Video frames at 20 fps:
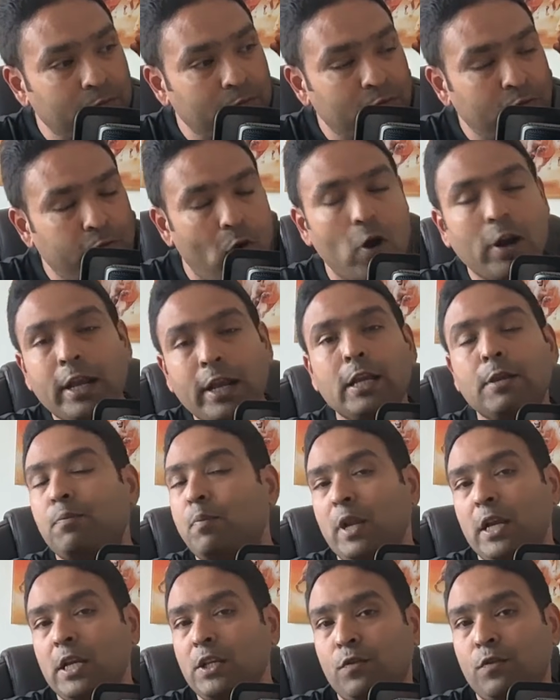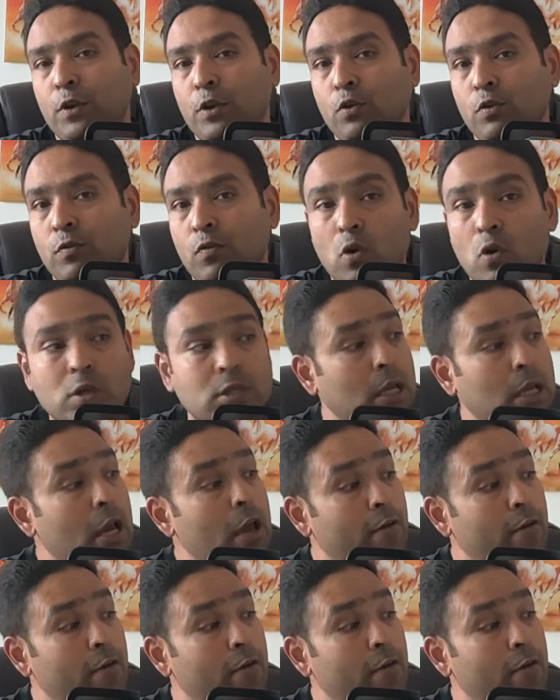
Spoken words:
falling in place for you folks.